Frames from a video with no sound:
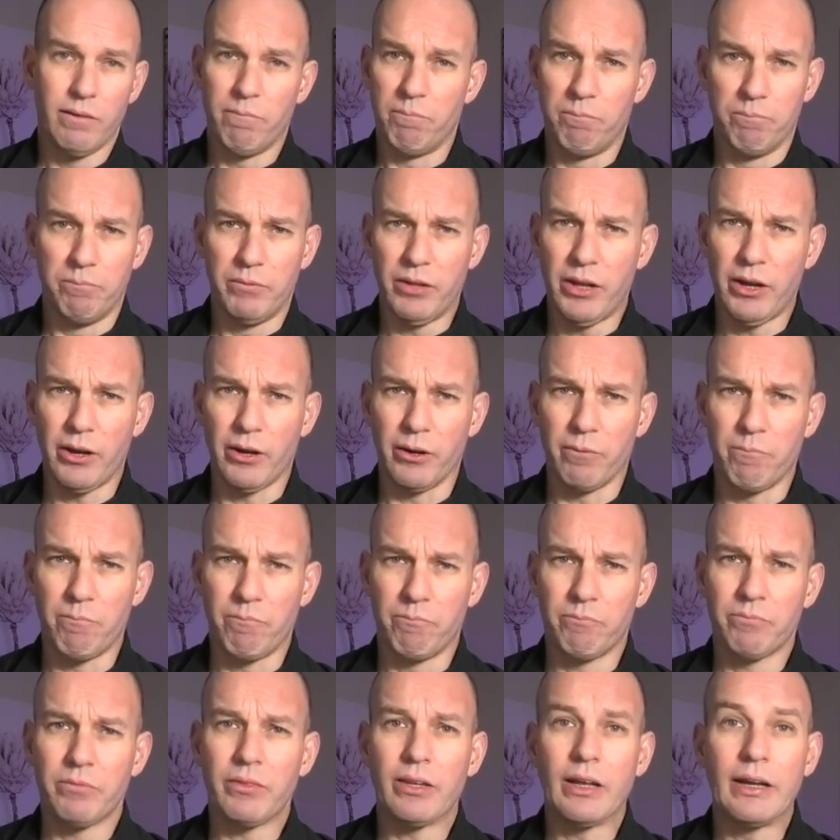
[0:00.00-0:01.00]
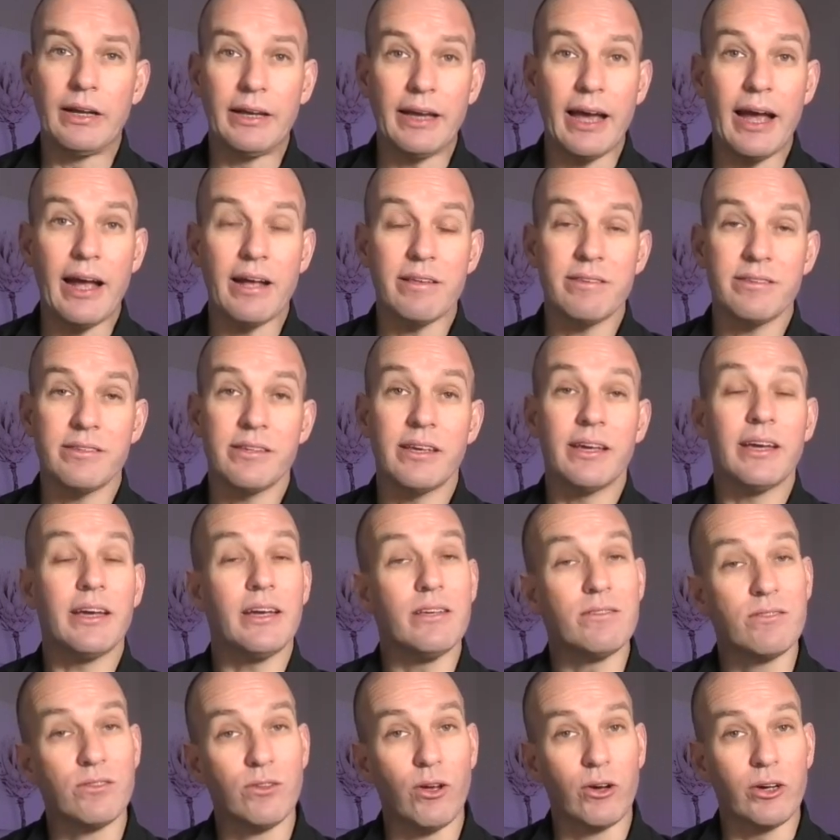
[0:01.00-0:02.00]
No, gas
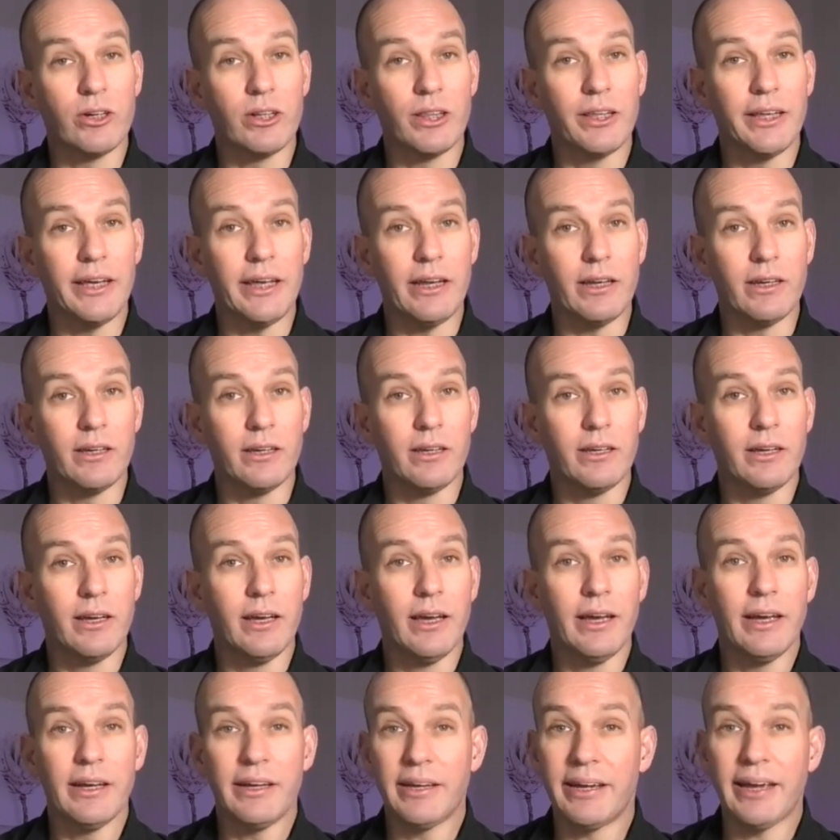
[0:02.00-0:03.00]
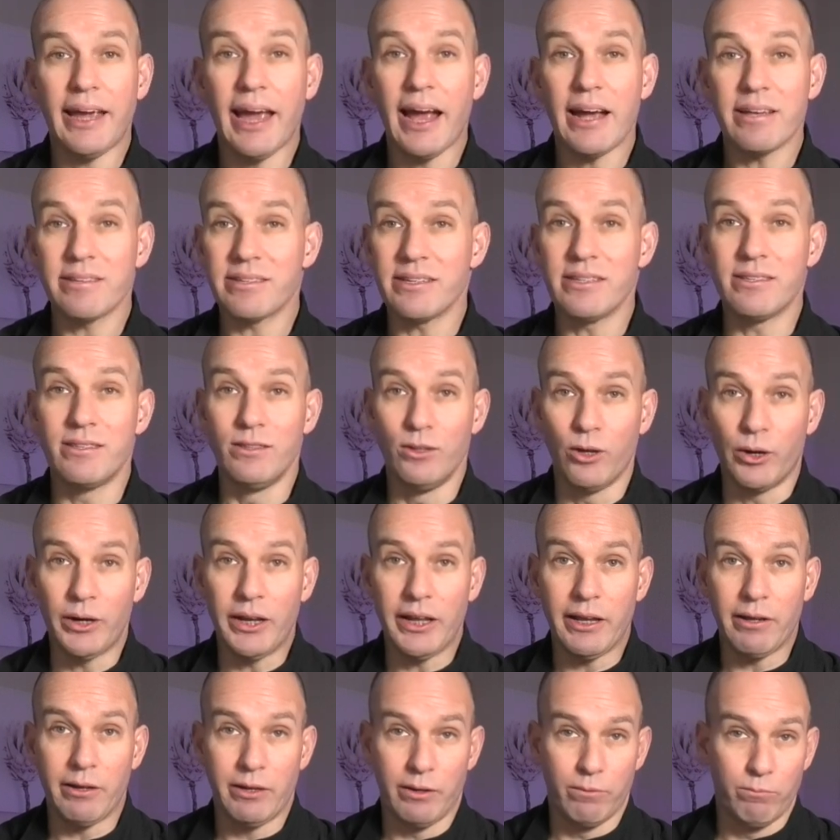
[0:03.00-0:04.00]
is not clean. Gas is not
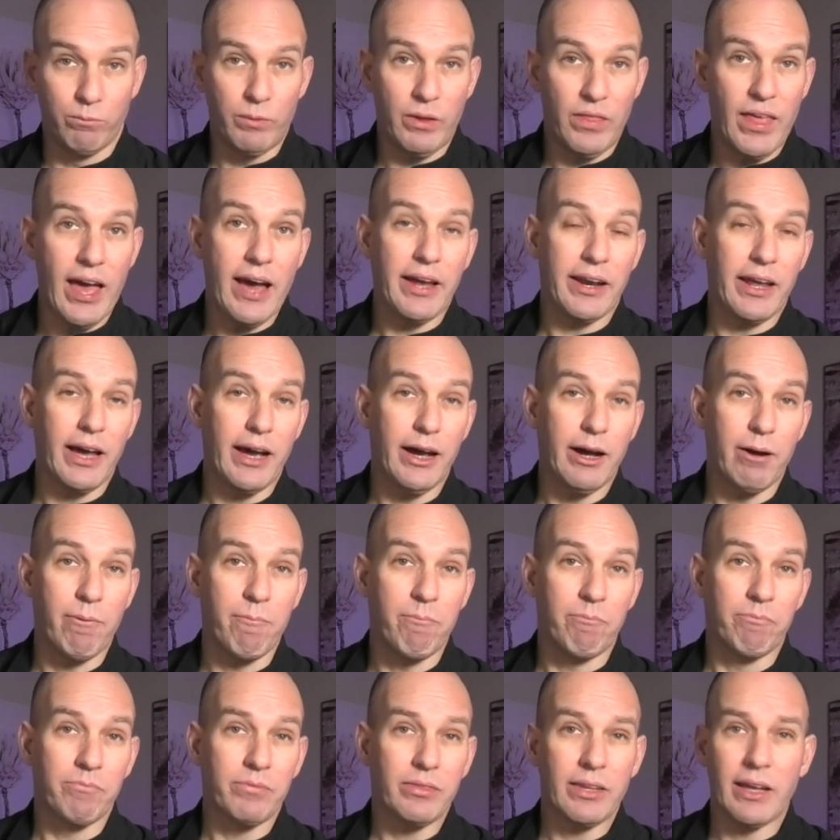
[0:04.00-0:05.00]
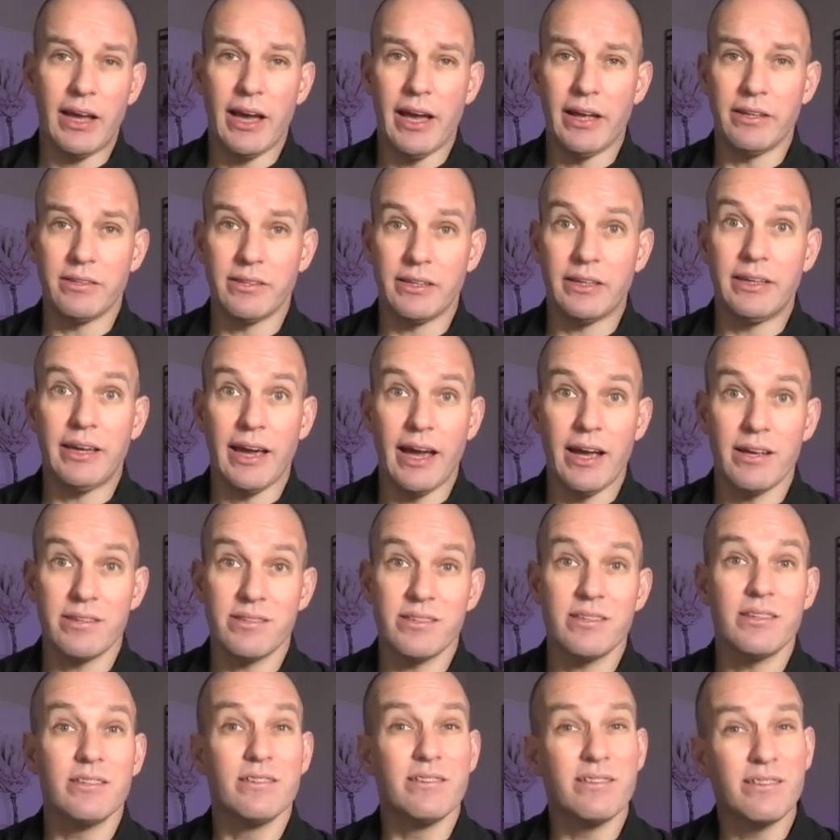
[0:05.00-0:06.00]
without harm. And
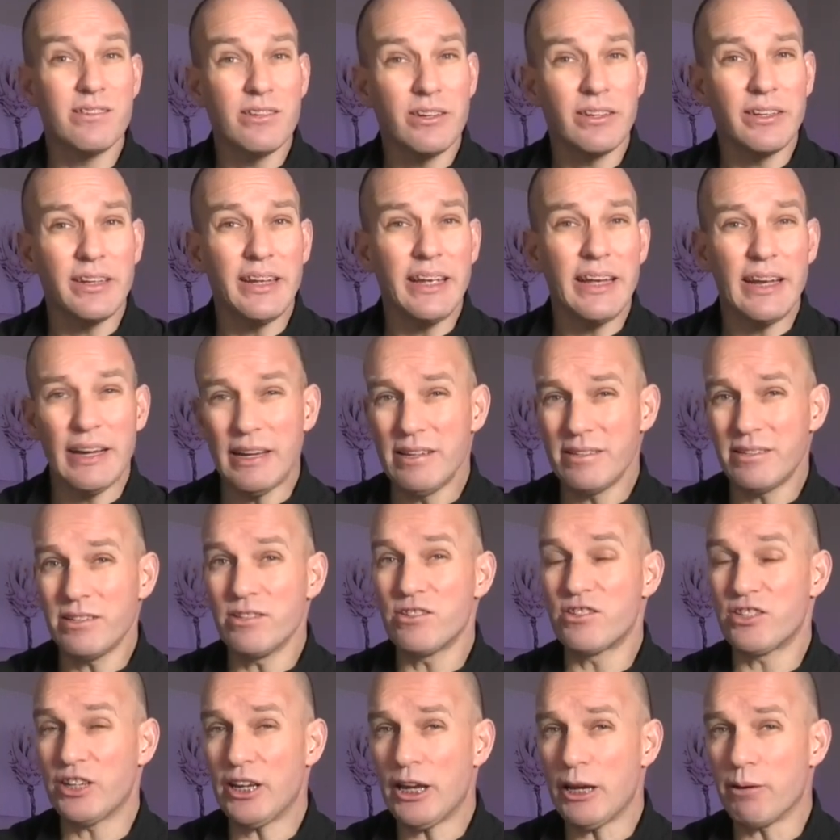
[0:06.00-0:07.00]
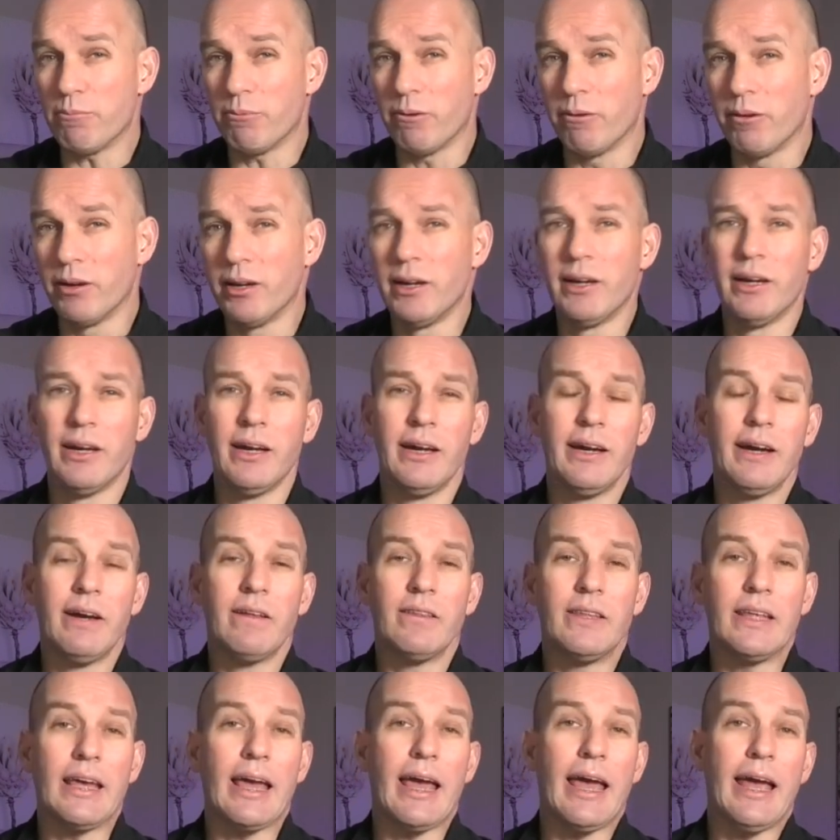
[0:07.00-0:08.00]
gas certainly isn't cheap.
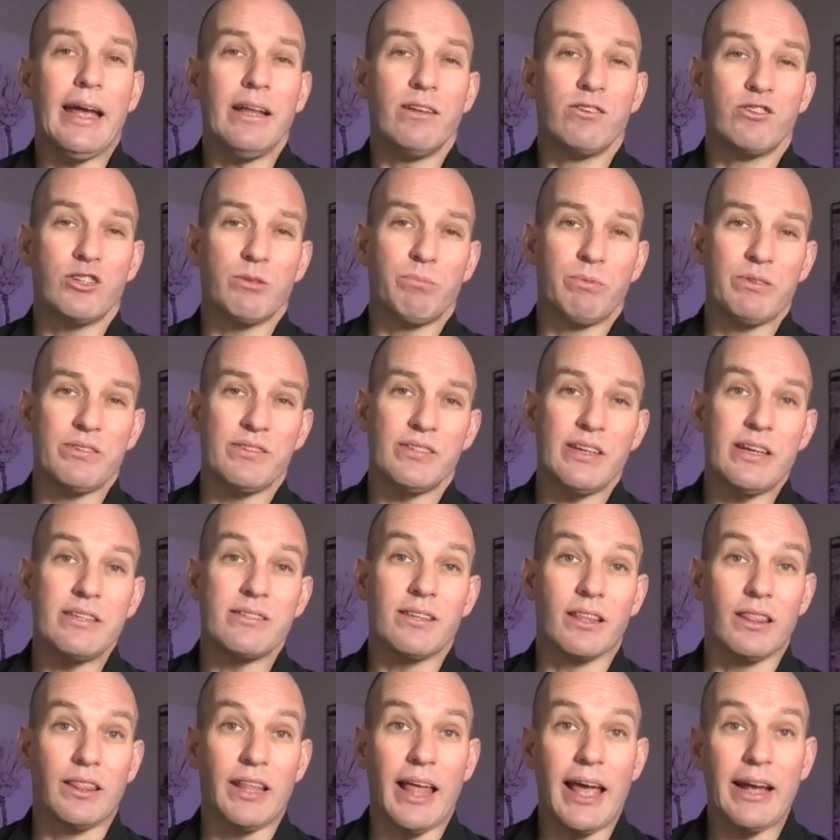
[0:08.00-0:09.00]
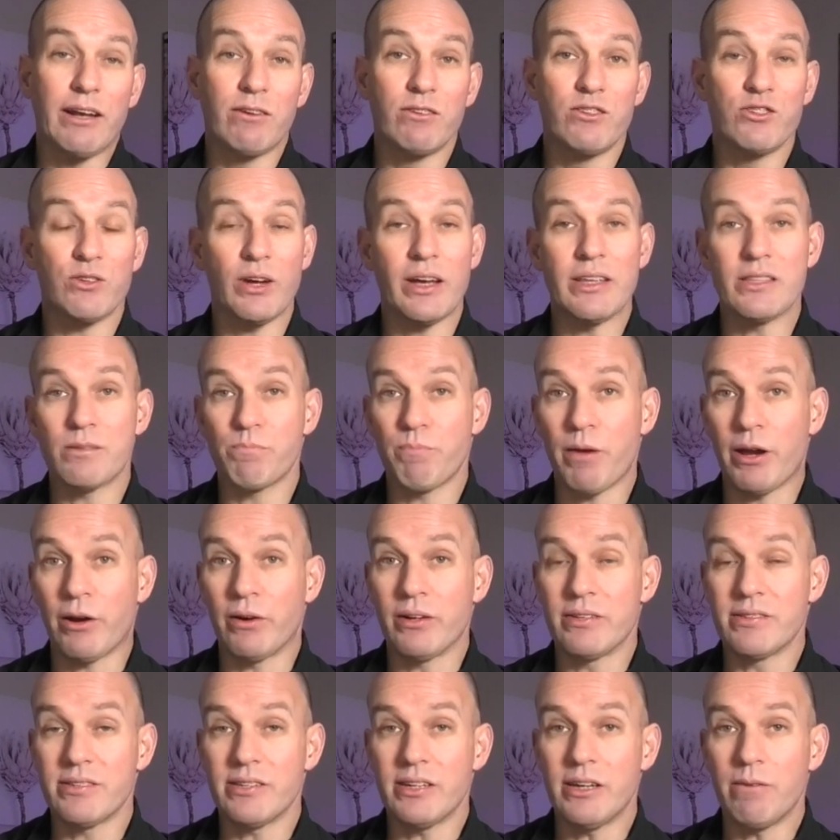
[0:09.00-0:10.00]
The NCCC's lack of
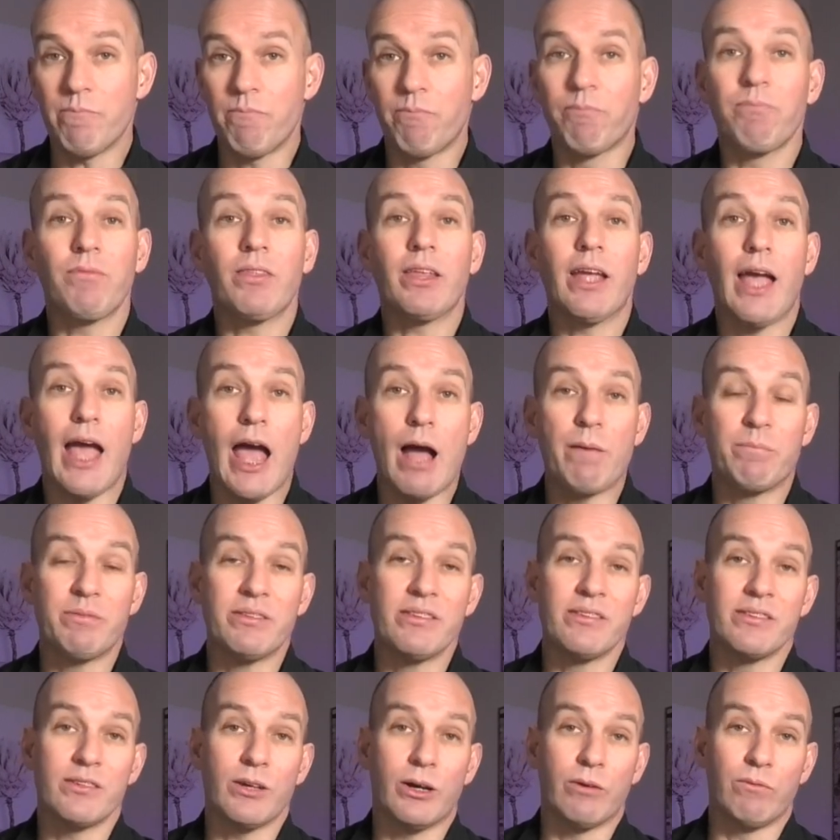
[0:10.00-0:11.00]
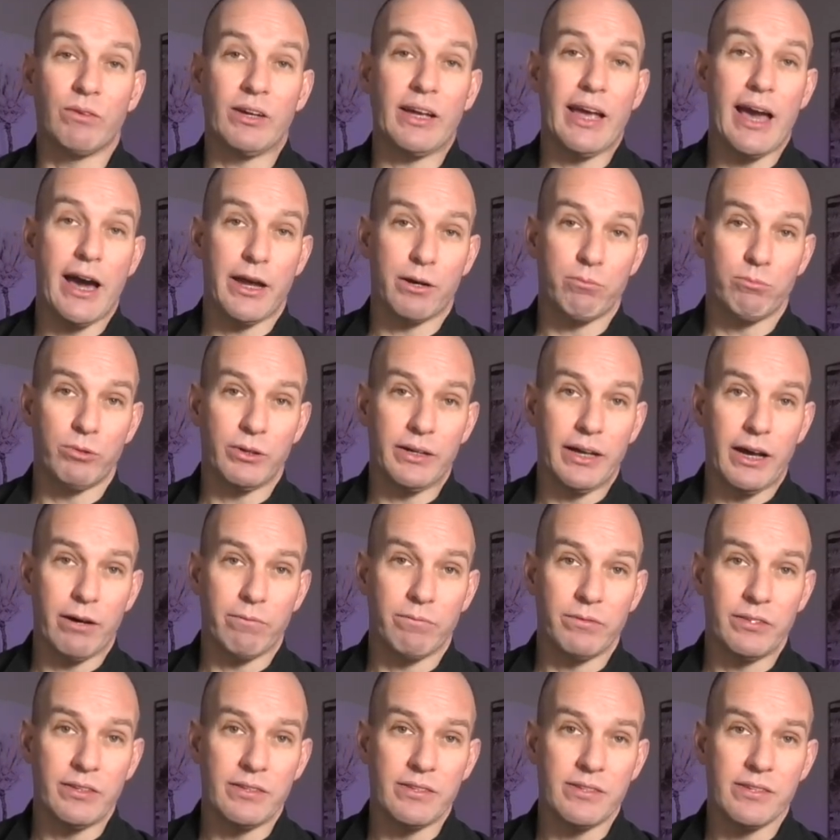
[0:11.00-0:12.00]
transparency, absence of accountable
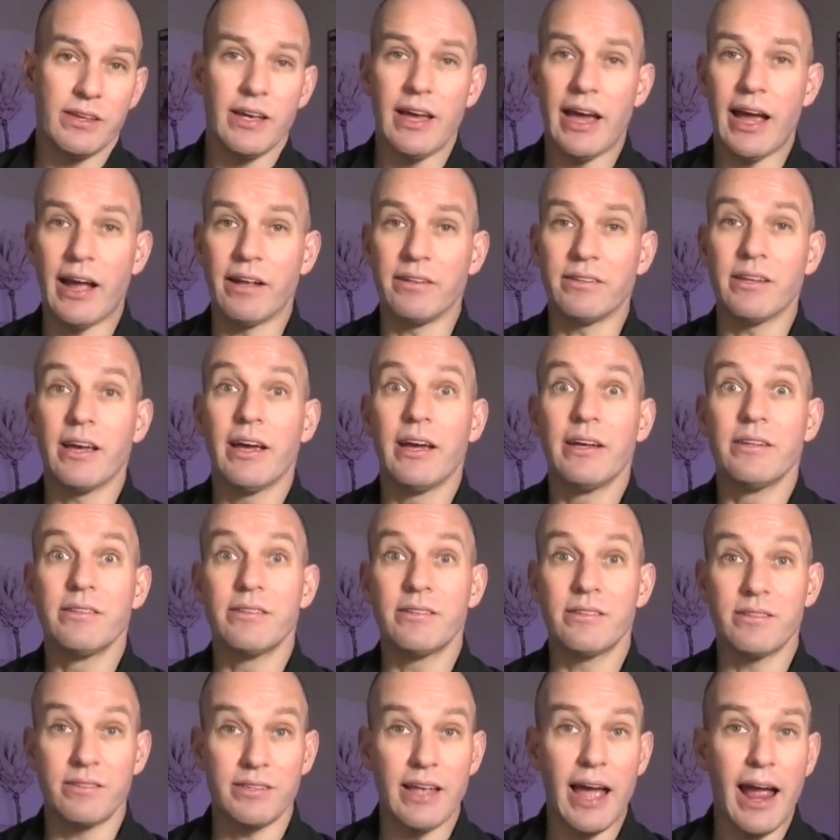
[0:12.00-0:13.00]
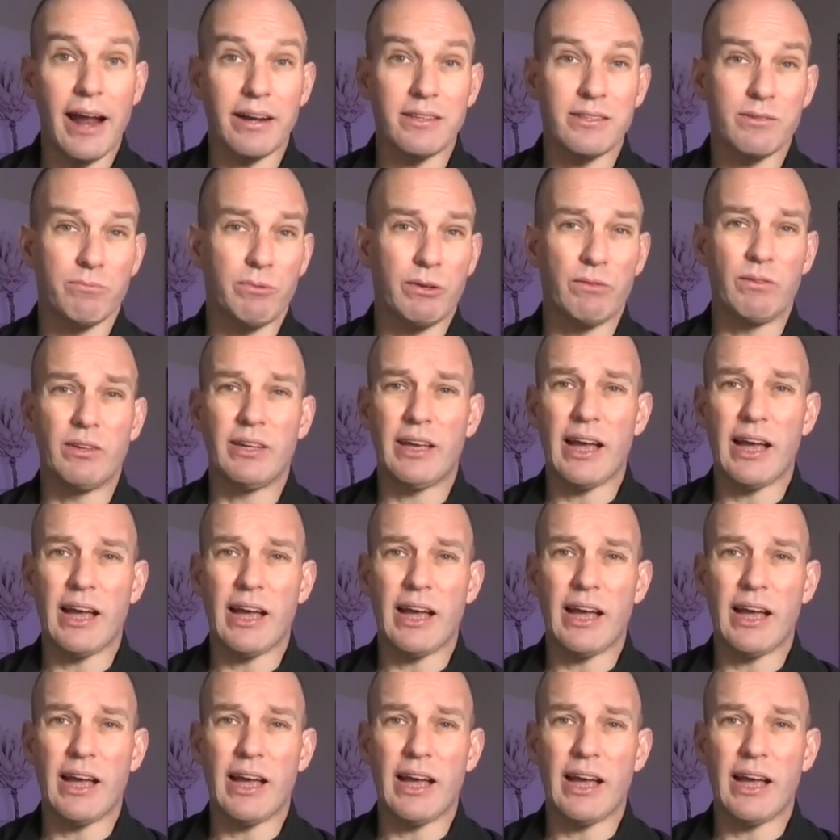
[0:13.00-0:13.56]
governance, and stacked with